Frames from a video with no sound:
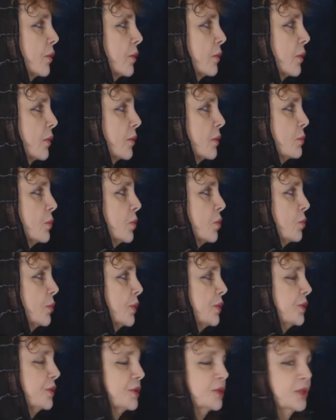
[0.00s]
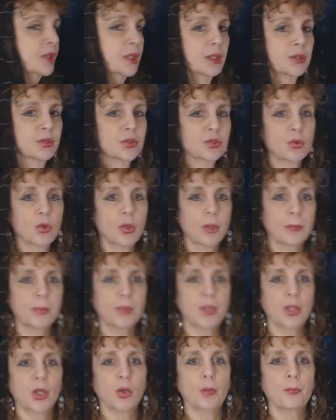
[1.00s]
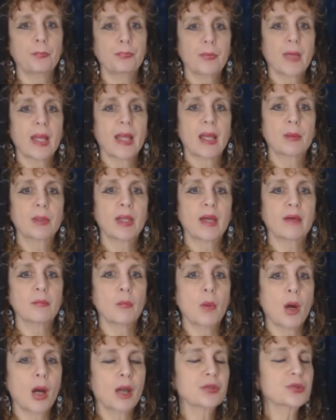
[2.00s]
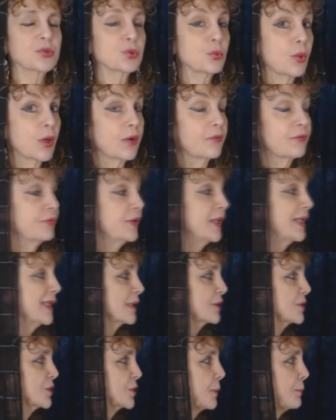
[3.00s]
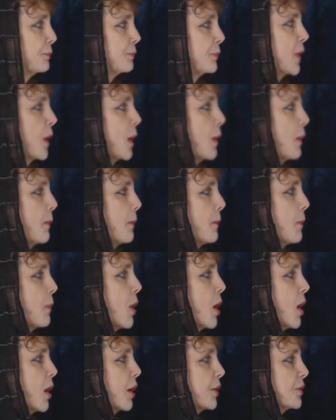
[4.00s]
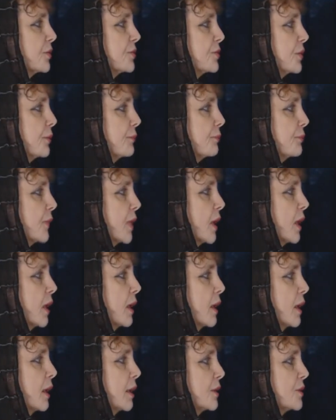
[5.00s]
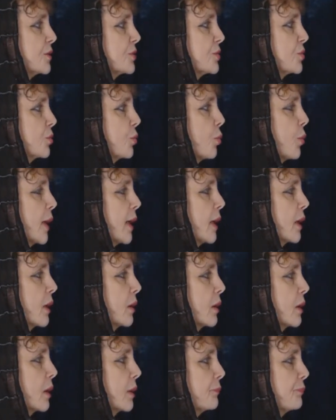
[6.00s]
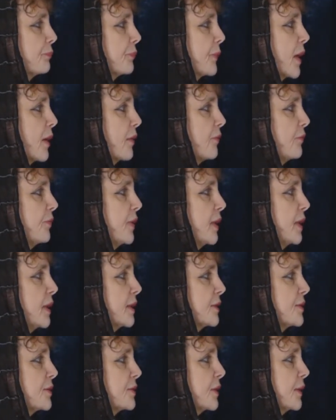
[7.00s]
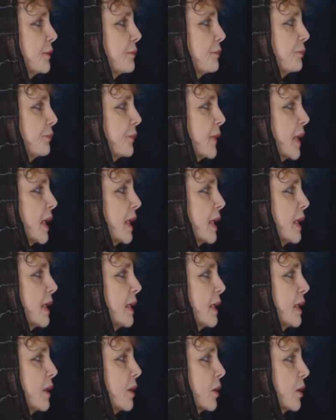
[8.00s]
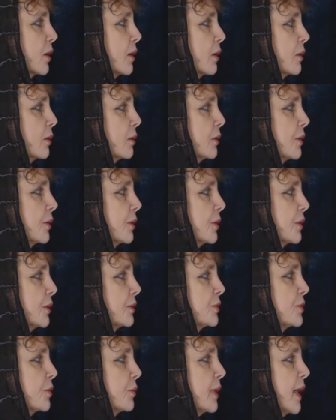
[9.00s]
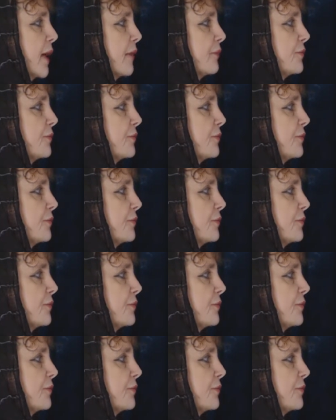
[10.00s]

or the, or the moon, which is in Scorpio we have Mars square Venus. Mars uh, square Venus here. So we